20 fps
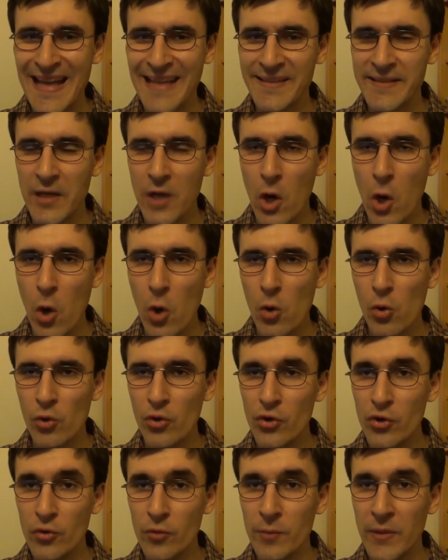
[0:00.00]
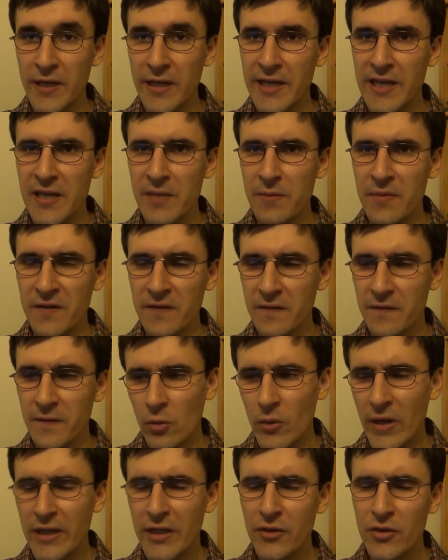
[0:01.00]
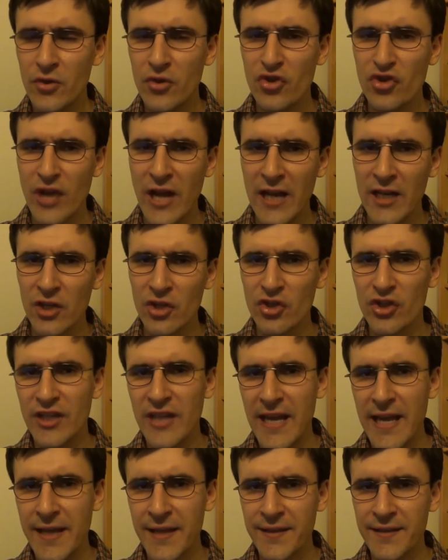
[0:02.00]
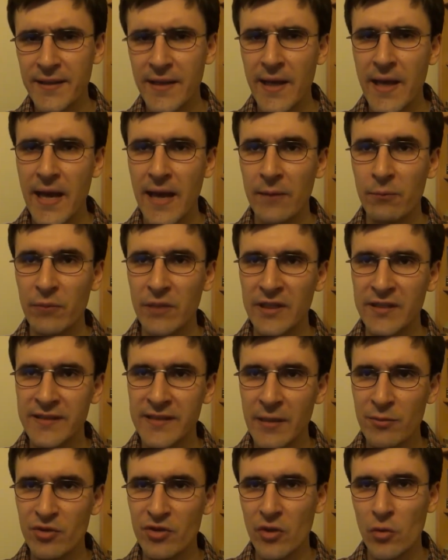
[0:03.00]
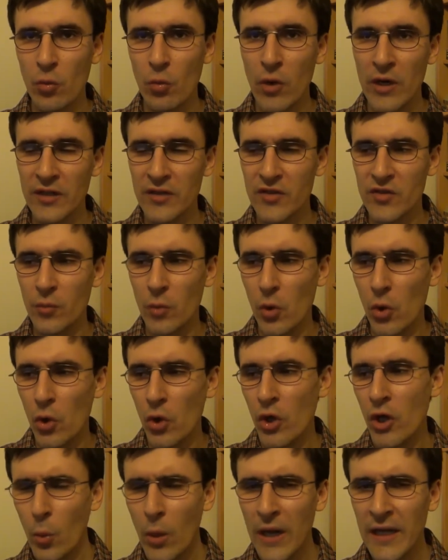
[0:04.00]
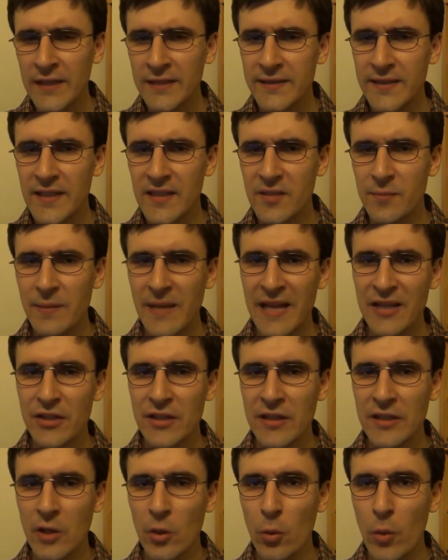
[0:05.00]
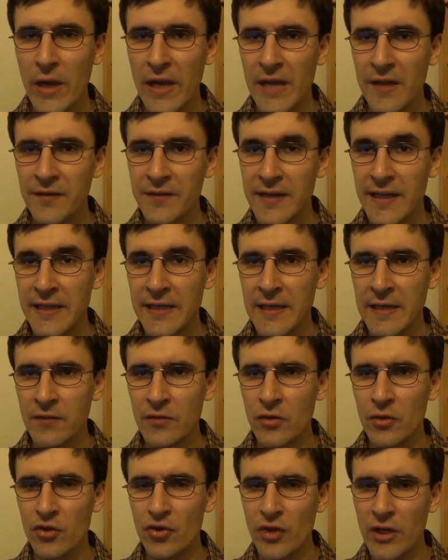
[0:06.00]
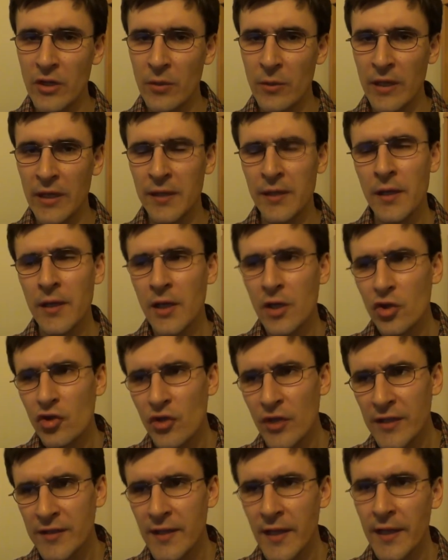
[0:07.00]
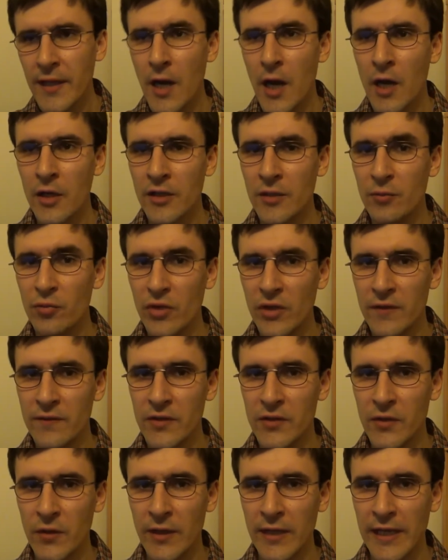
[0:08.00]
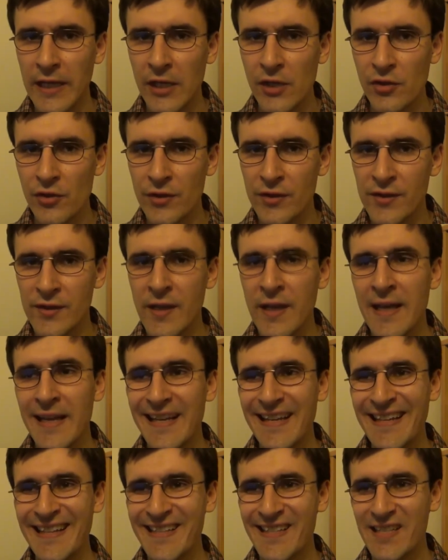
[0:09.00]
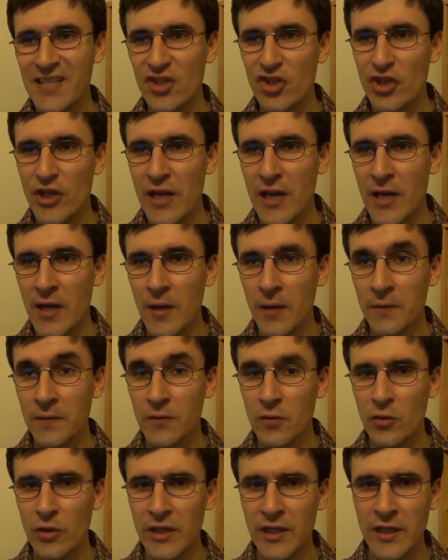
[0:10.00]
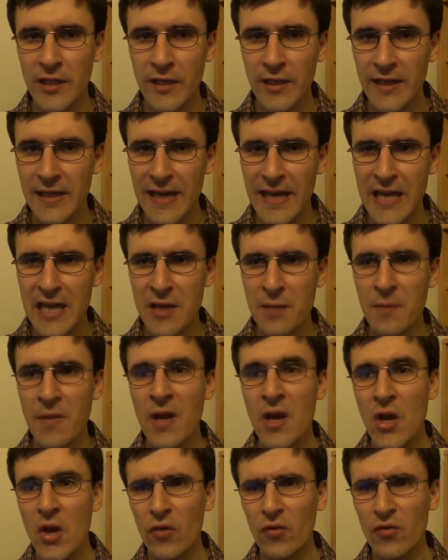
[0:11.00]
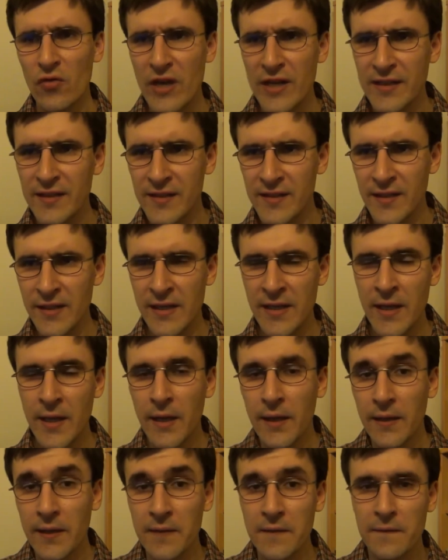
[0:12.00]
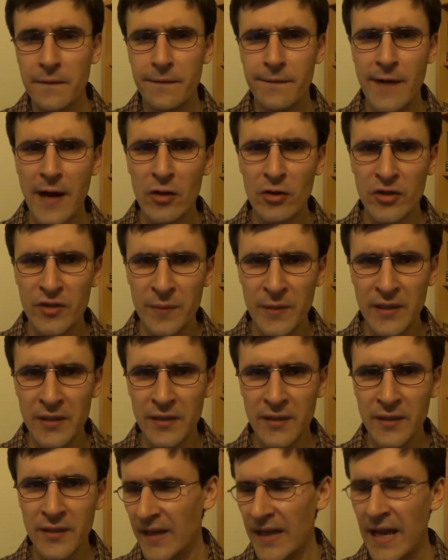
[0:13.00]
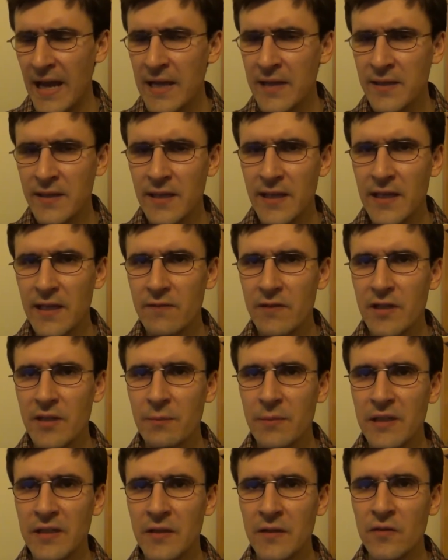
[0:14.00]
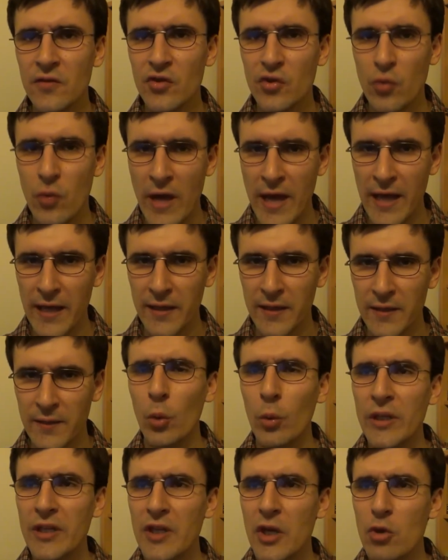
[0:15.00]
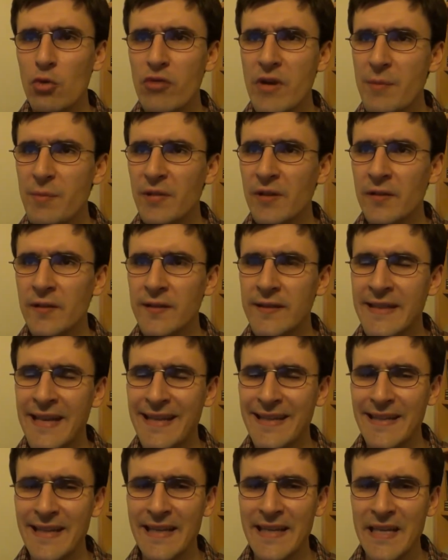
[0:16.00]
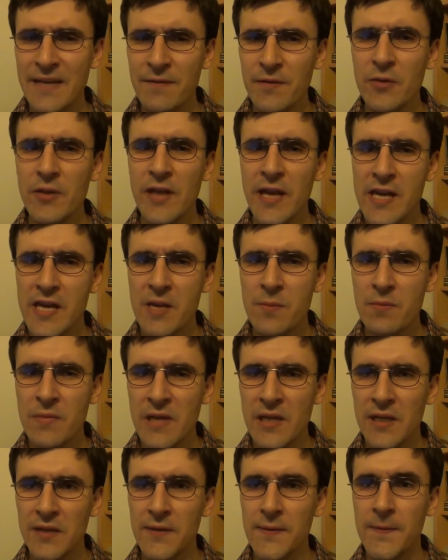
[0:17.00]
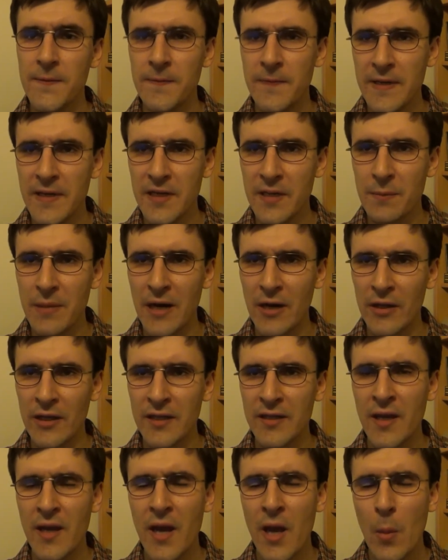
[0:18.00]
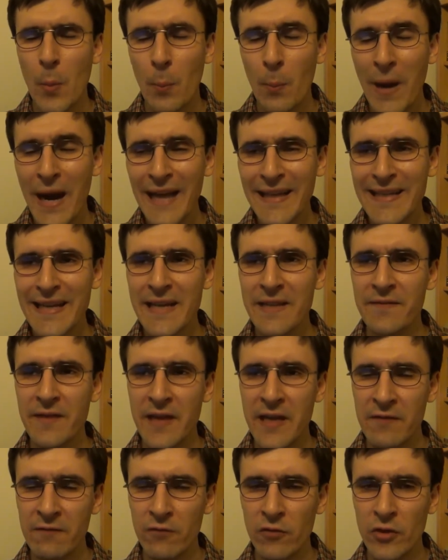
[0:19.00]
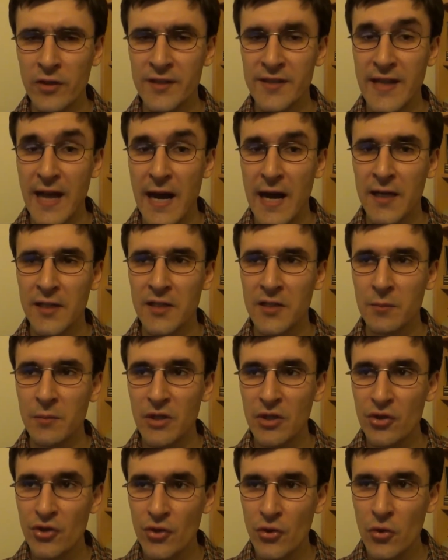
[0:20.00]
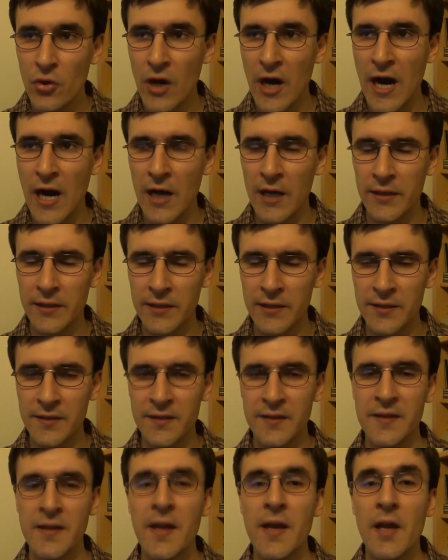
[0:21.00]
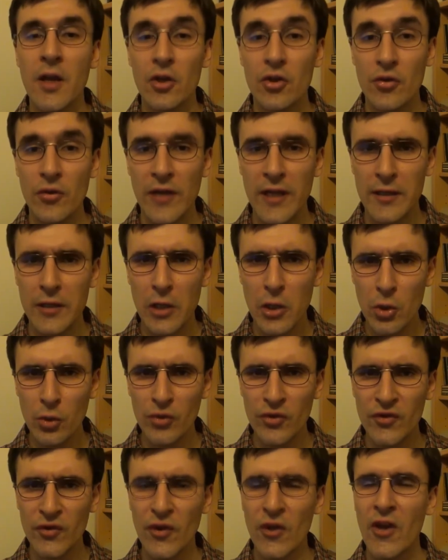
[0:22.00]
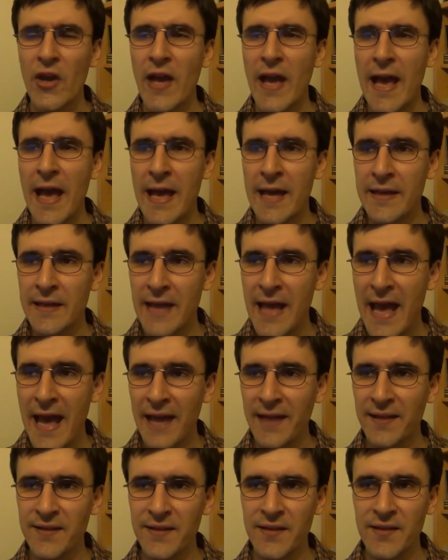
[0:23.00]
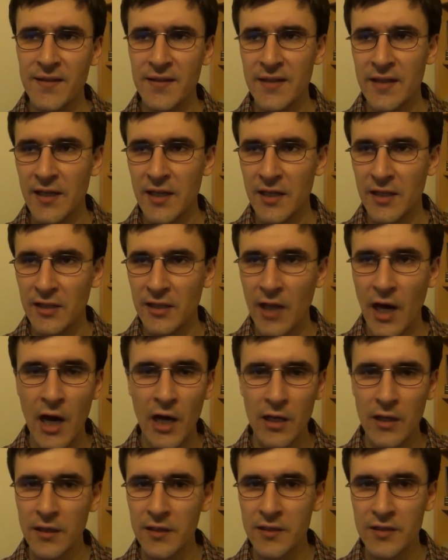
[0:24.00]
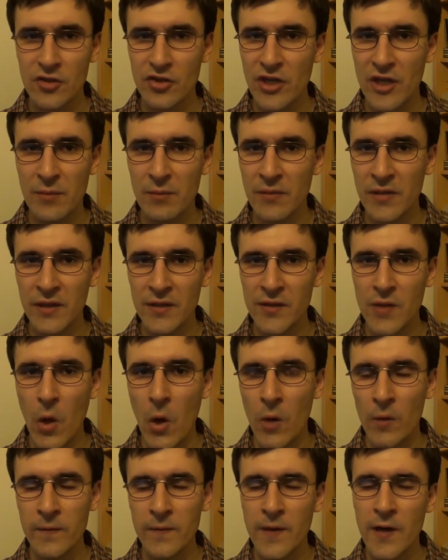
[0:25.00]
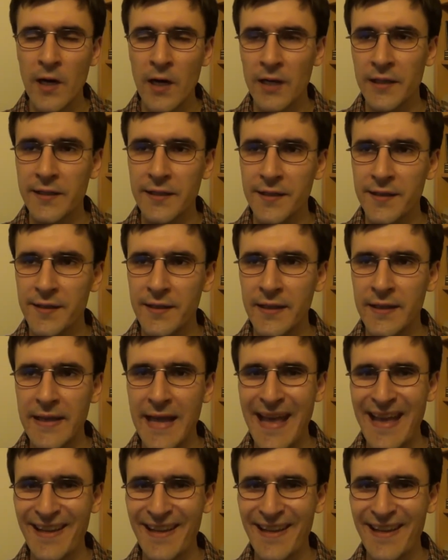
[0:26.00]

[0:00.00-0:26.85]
as a whole new behemoth, ready to challenge taste and perception once more, whilst splashing the waves enough to generate, just like on the previous occasions, its share of critical acclaim, frenzy, confoundment, and even a bit of swag, with ripples that, if you take a minute to think about it, might have influenced other mature artists to let loose and access their darkest chambers of artistic